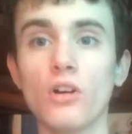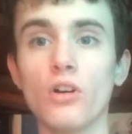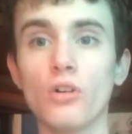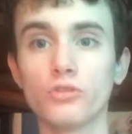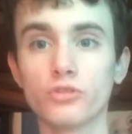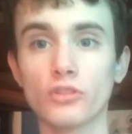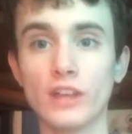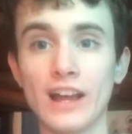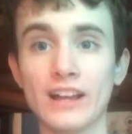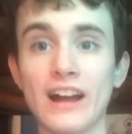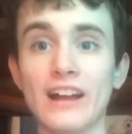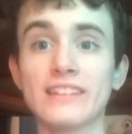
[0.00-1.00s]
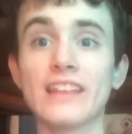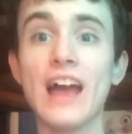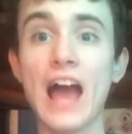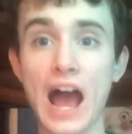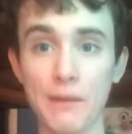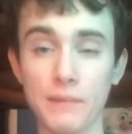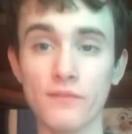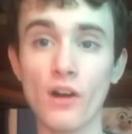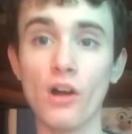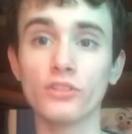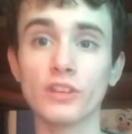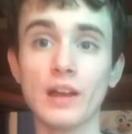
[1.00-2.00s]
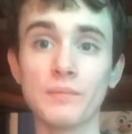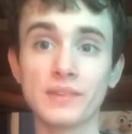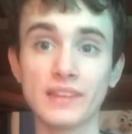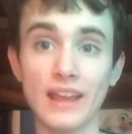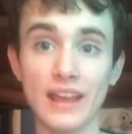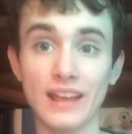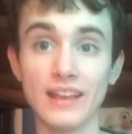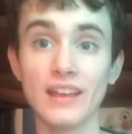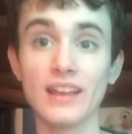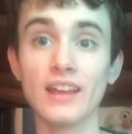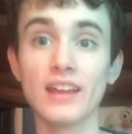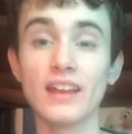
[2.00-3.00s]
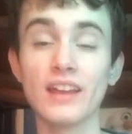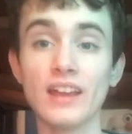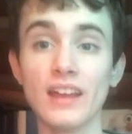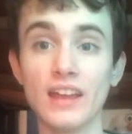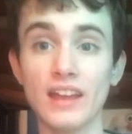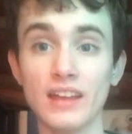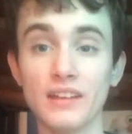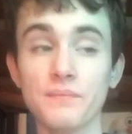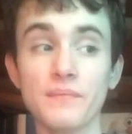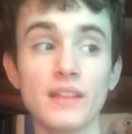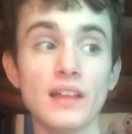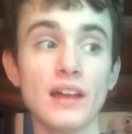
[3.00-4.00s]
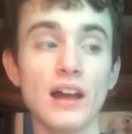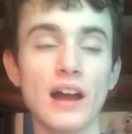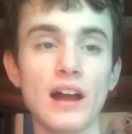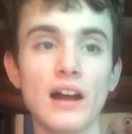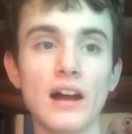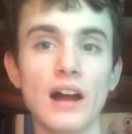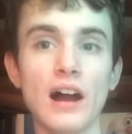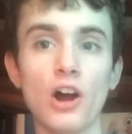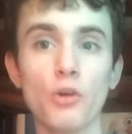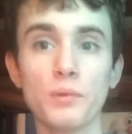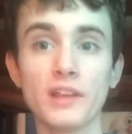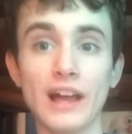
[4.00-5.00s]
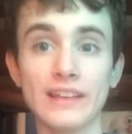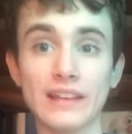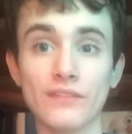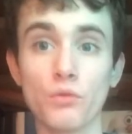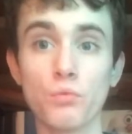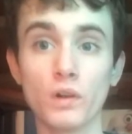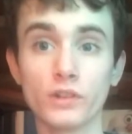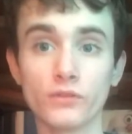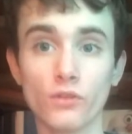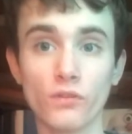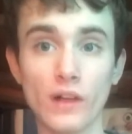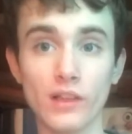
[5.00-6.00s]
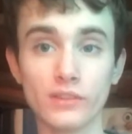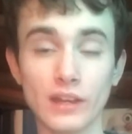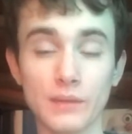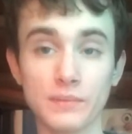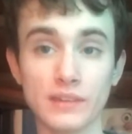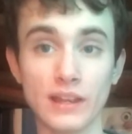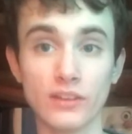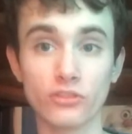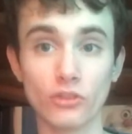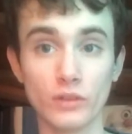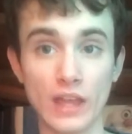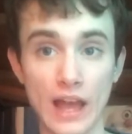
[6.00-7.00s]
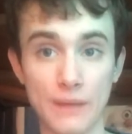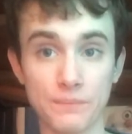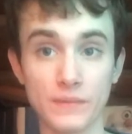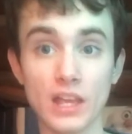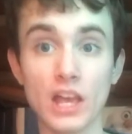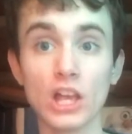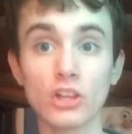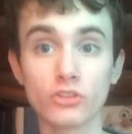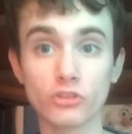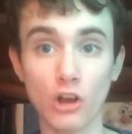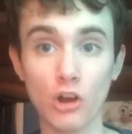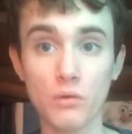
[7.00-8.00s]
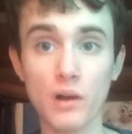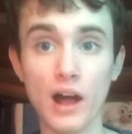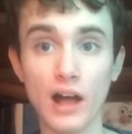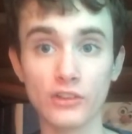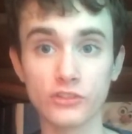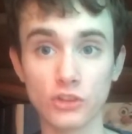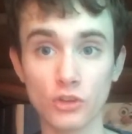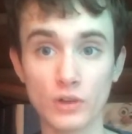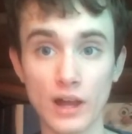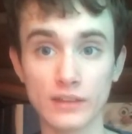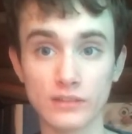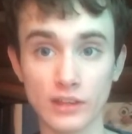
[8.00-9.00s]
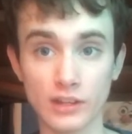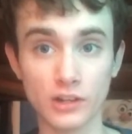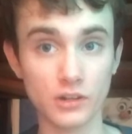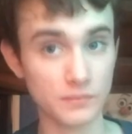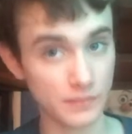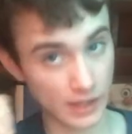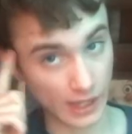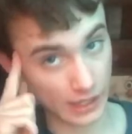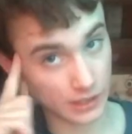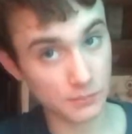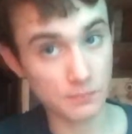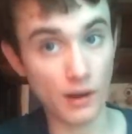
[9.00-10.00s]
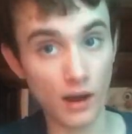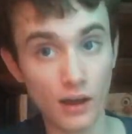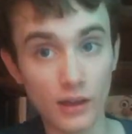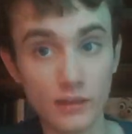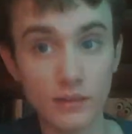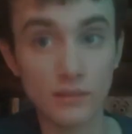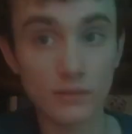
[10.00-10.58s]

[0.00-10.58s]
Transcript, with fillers: oh, so yeah, guys, happy Valentine's Day. Hey, I hope you guys have a wonderful Valentine's Day. So yeah, so I'll see you guys later, and bye.